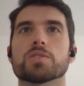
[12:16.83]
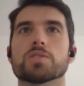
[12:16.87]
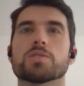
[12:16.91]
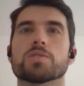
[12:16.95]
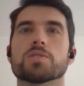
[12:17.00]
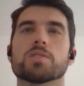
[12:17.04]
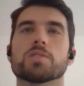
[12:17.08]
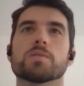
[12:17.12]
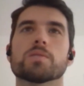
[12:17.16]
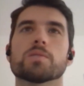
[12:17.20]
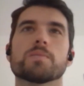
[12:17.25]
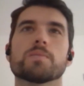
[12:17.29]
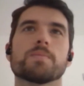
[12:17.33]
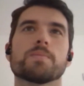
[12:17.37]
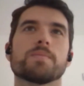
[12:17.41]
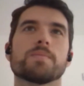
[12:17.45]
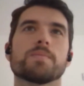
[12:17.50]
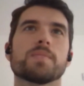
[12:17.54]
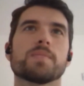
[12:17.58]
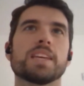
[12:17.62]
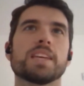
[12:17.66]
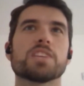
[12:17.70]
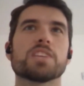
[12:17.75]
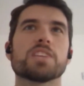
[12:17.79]
So
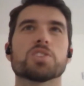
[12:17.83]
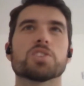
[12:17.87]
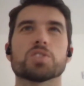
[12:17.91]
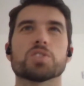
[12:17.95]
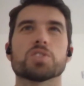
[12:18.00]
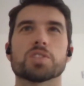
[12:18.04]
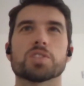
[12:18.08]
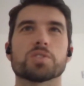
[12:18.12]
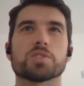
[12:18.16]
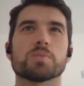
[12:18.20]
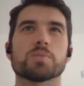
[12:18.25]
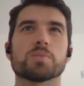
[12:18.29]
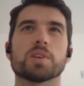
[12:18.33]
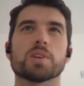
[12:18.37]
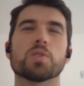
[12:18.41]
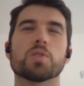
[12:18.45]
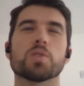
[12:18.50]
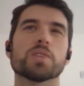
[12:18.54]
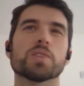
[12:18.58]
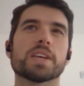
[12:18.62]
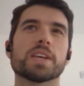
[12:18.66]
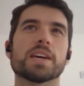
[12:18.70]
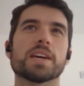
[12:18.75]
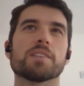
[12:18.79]
each ingester might
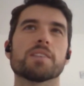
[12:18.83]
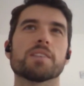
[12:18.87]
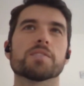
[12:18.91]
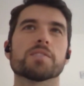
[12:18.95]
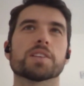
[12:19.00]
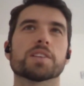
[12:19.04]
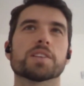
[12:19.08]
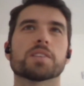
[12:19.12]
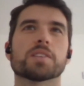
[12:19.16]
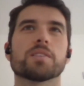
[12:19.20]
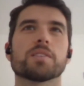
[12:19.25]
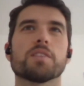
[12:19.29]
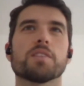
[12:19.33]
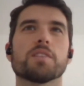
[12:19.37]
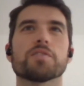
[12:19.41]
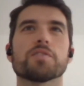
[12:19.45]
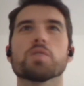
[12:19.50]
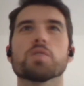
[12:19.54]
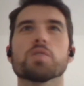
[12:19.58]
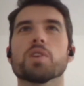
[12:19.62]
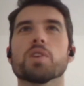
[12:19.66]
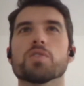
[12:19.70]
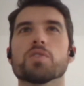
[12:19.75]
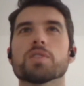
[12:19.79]
only have a
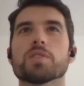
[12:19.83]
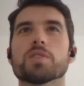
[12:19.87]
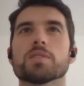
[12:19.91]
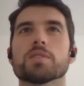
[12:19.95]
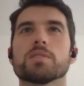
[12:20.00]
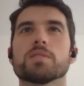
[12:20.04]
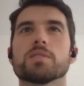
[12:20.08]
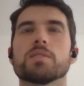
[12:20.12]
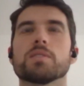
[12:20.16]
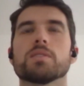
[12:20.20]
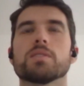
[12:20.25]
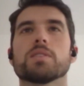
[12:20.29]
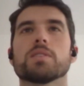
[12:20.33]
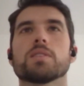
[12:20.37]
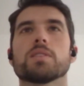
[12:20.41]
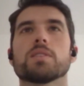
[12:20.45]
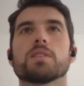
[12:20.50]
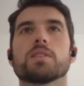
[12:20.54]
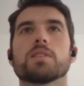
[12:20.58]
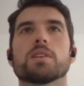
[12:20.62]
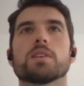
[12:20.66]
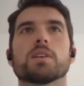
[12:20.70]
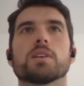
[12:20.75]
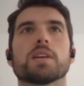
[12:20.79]
few hundred
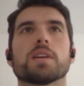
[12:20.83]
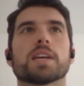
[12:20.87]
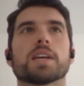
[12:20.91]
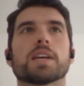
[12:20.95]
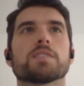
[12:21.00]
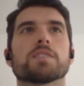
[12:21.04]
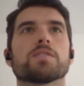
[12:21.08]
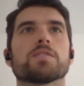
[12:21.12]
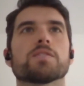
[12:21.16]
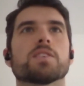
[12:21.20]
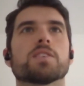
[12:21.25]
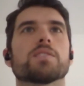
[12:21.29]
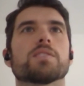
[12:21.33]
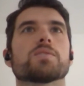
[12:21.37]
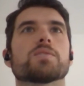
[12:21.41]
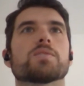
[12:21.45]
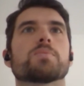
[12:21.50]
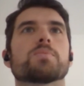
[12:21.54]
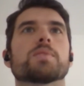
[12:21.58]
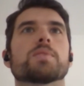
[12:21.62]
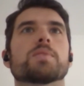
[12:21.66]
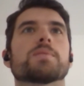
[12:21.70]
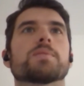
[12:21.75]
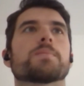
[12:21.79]
active tenants,
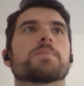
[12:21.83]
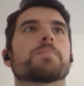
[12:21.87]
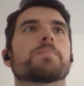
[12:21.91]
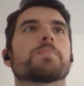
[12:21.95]
but